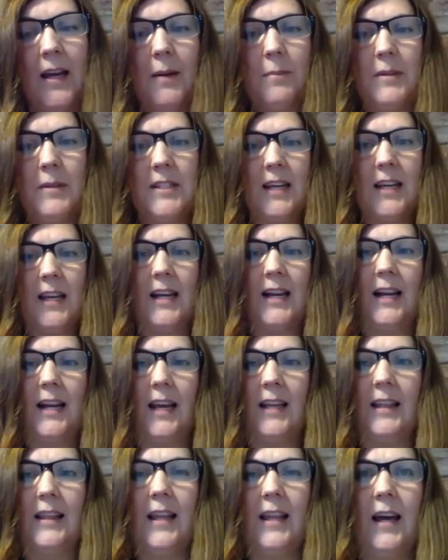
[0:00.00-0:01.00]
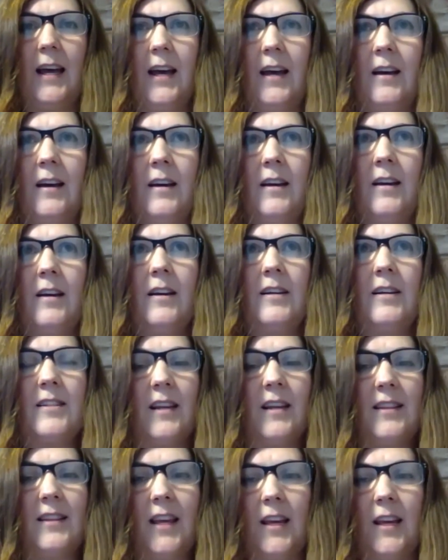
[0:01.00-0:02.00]
particularly in their, because
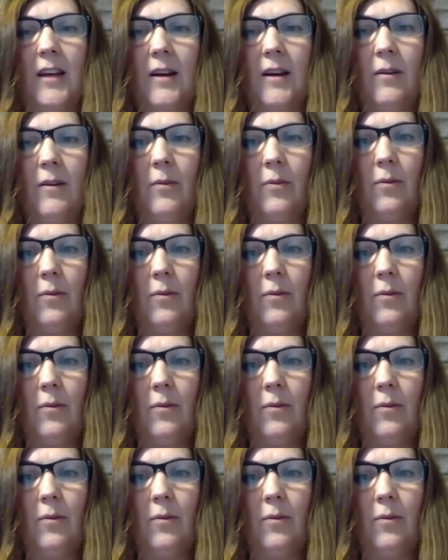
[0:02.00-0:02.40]
I think